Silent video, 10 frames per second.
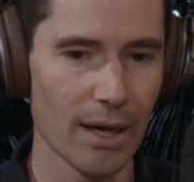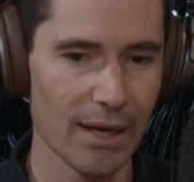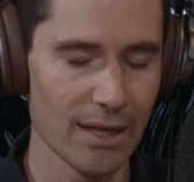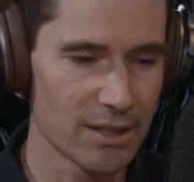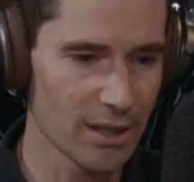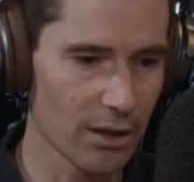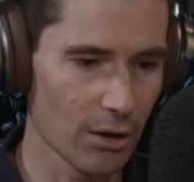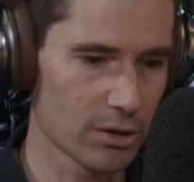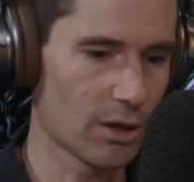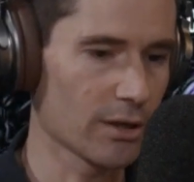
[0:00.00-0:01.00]
consider
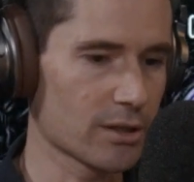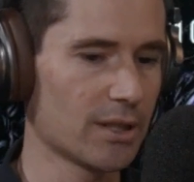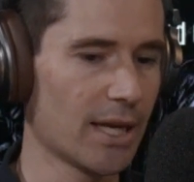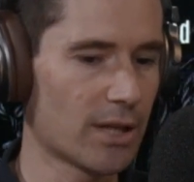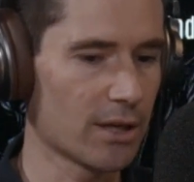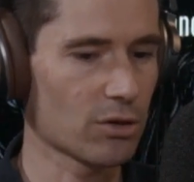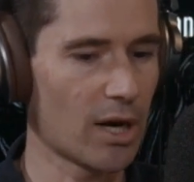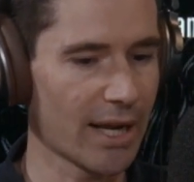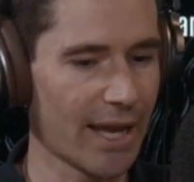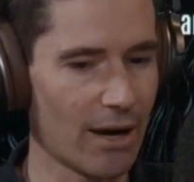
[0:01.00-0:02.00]
those costs and they try
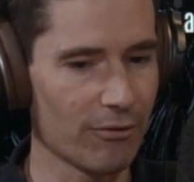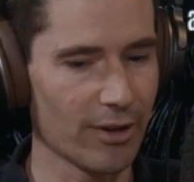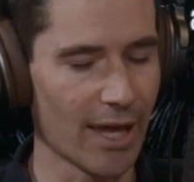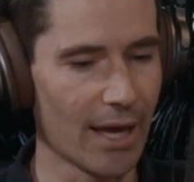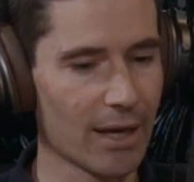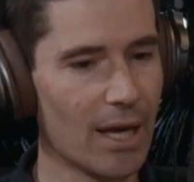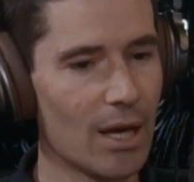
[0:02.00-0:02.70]
and account for that,